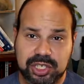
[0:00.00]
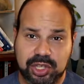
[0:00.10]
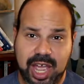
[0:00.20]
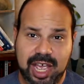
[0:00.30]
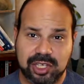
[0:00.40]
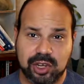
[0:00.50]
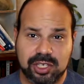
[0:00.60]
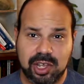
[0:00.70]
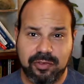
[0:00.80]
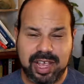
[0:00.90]
is to ask
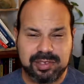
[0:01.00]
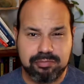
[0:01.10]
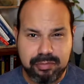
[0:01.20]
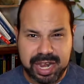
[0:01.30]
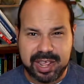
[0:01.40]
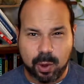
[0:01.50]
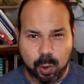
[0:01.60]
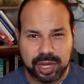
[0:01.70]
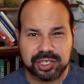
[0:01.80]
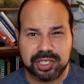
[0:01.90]
yourself as many
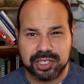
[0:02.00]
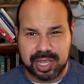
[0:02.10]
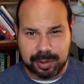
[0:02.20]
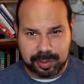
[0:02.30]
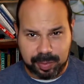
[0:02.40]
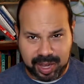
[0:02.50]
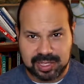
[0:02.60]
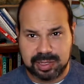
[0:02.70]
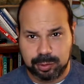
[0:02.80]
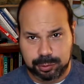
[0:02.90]
questions as
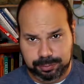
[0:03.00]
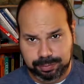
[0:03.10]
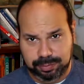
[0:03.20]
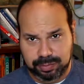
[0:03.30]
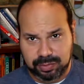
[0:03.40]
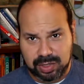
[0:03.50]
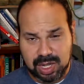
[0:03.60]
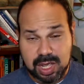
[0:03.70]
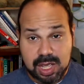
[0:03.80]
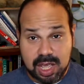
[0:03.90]
possible.
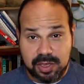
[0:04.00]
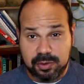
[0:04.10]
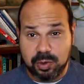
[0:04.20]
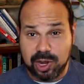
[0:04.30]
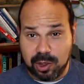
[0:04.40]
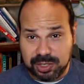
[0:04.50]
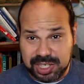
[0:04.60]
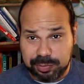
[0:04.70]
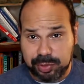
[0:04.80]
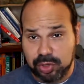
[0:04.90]
If you want to go
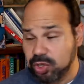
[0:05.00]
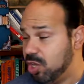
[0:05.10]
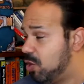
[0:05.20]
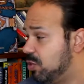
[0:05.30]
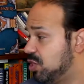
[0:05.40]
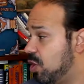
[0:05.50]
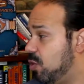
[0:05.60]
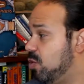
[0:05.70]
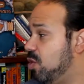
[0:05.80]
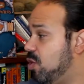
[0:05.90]
simple, you can always
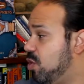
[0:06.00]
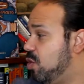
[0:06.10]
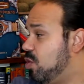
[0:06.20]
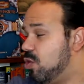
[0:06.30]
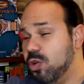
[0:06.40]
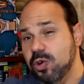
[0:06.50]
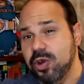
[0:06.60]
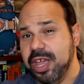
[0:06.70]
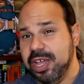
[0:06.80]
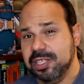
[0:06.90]
go,
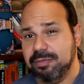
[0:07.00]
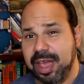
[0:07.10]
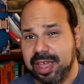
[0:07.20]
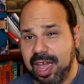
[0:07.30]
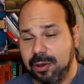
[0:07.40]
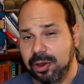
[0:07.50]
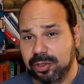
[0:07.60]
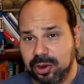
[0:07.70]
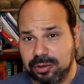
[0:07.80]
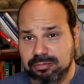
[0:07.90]
who is my
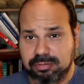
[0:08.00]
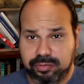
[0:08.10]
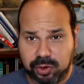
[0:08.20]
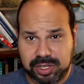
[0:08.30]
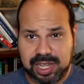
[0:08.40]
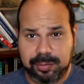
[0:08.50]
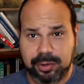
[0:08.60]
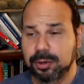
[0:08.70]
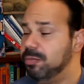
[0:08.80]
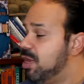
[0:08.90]
character? For
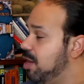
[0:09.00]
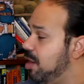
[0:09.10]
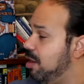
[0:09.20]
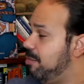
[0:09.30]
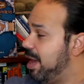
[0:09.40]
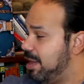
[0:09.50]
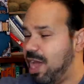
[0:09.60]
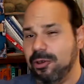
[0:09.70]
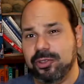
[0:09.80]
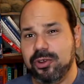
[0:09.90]
example, my
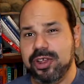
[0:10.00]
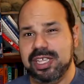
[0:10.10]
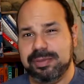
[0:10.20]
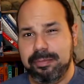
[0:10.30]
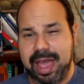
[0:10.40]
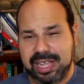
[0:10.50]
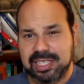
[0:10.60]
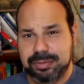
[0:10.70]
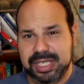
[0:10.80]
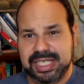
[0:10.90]
character is
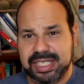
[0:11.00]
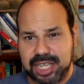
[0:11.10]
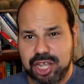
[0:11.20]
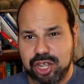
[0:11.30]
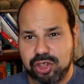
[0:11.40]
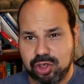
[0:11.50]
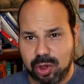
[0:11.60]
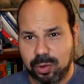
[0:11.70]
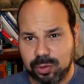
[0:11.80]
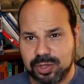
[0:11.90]
Maximus T.
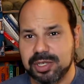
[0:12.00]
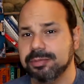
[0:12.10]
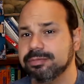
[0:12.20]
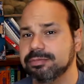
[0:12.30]
Jones.